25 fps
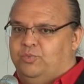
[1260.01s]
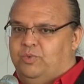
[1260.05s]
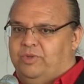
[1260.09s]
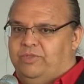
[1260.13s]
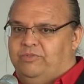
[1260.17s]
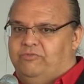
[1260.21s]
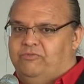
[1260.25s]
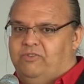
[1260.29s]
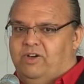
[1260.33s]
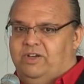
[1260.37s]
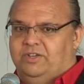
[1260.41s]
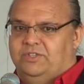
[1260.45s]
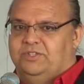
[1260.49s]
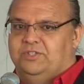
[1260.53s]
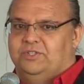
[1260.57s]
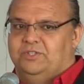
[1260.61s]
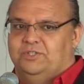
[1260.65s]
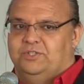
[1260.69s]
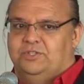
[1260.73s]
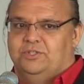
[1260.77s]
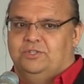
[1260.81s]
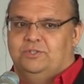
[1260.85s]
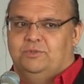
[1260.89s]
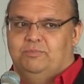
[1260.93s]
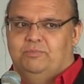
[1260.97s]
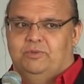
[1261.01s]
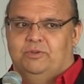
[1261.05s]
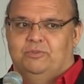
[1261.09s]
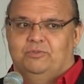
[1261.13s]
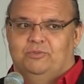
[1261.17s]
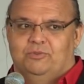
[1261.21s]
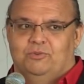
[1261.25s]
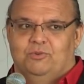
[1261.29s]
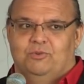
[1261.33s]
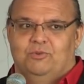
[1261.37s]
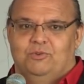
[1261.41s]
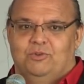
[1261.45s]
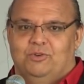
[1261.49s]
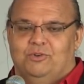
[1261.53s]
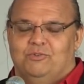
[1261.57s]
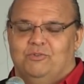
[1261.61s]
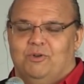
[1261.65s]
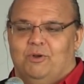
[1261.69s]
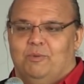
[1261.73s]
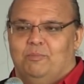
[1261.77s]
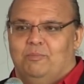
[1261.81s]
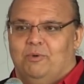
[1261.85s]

with licenses to build their own nuclear